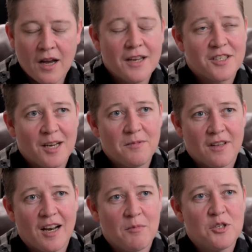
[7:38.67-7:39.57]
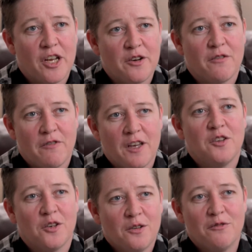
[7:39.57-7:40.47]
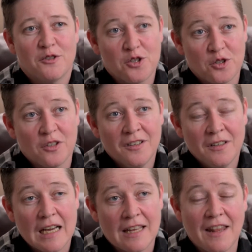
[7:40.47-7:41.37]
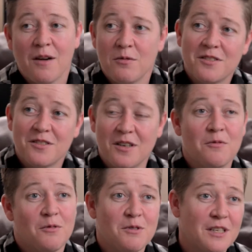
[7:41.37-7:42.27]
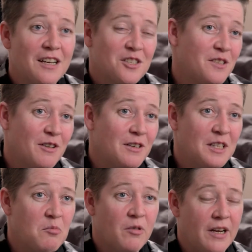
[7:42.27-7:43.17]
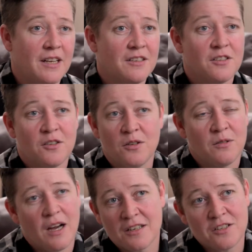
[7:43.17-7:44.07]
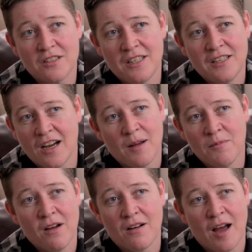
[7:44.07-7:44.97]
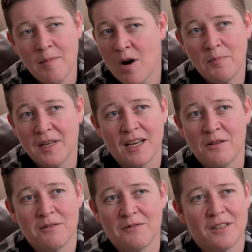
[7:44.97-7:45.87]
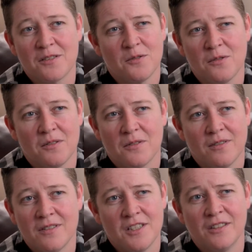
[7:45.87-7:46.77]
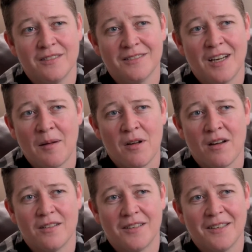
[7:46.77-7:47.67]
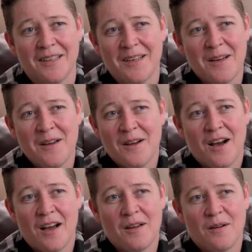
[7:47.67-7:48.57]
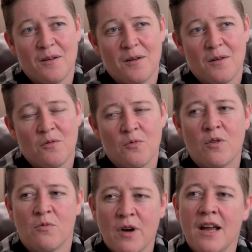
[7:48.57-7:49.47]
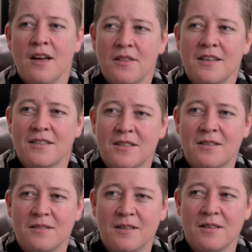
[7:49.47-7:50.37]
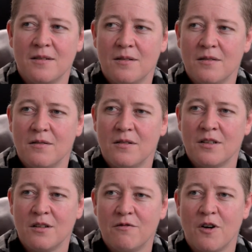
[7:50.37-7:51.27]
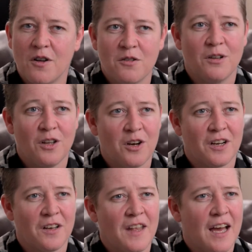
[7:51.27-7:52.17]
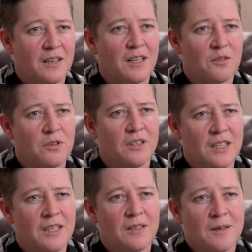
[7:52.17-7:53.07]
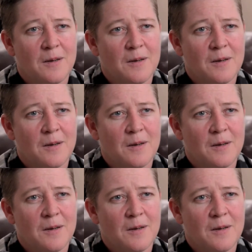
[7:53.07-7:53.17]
accept that I'm a gender failure for sure. And that was actually very liberating to go, actually, I'm opting out of this whole deal. Ray, I think, is a little farther along on that. Like, really,